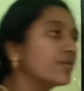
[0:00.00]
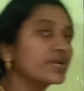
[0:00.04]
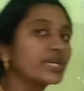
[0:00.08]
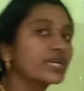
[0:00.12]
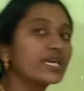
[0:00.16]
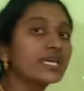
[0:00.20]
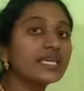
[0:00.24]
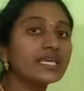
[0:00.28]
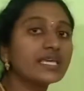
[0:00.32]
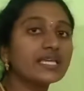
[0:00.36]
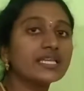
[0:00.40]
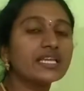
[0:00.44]

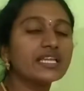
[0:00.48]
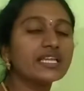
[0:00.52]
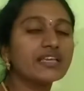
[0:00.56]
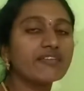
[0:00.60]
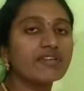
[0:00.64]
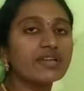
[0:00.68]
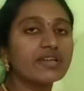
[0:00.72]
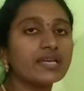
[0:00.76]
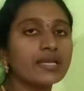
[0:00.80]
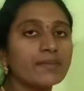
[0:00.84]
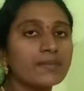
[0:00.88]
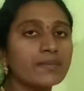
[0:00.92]
Okay, in
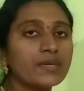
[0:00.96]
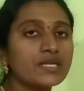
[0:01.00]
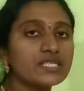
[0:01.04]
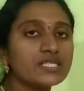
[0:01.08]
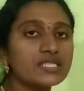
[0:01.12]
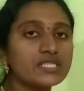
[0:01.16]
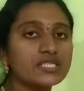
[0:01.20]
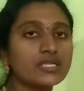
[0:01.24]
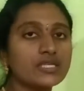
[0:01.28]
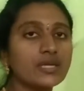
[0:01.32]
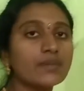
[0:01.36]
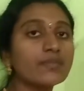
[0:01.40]
even number
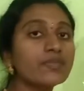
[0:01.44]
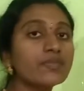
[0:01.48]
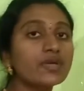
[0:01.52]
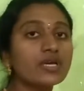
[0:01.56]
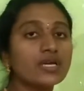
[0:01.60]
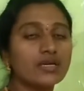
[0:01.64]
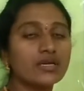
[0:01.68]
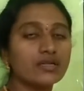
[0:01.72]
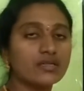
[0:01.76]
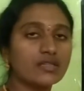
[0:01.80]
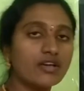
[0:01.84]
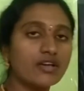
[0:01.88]
system,
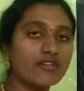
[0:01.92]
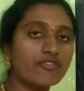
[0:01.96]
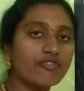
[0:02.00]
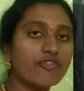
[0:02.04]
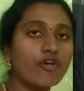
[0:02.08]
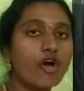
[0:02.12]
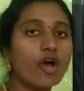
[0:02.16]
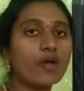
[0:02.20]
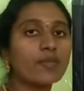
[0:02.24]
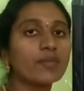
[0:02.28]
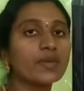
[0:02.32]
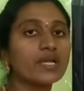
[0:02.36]
the
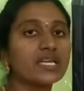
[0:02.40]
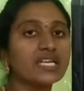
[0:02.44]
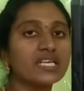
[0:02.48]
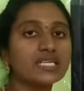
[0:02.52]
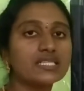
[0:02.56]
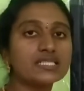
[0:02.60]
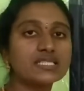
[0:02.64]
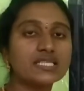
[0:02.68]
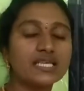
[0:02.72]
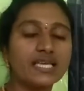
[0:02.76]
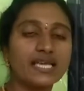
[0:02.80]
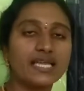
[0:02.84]
formula
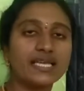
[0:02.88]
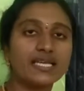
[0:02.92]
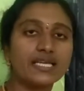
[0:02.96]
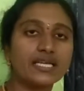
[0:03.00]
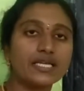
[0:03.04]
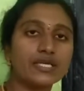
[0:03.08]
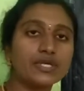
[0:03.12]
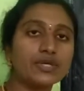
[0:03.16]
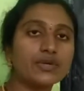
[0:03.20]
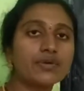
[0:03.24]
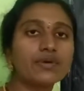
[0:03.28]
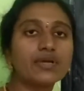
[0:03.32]
is n
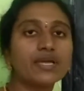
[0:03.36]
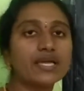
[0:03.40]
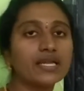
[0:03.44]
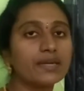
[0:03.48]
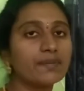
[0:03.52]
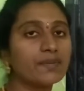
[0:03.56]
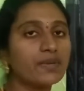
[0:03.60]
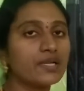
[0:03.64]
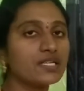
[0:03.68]
into n